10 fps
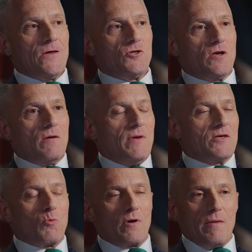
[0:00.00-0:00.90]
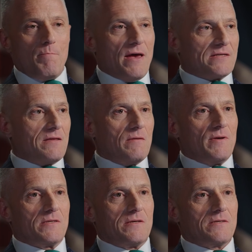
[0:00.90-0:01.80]
Jim is one of the best in the
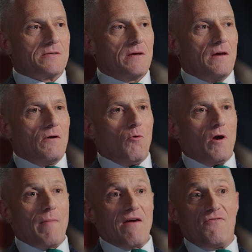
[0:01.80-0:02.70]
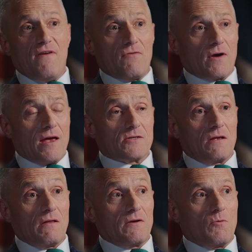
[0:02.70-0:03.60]
business, one of my favorite guests
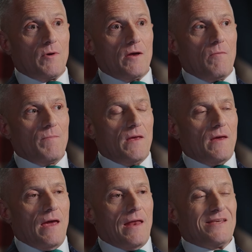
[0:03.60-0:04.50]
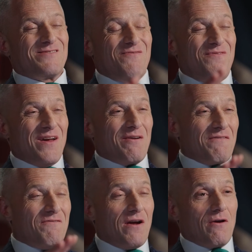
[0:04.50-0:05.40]
on London Real, and he's very,
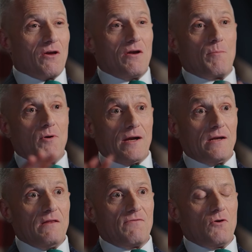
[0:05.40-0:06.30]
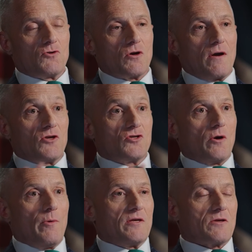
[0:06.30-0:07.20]
very good at predicting the future and
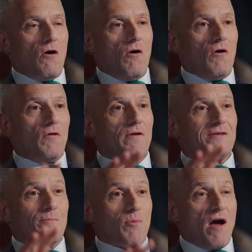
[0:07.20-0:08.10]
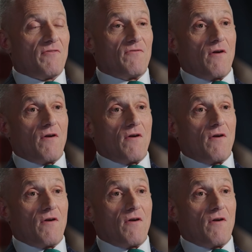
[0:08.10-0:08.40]
showing us all to profit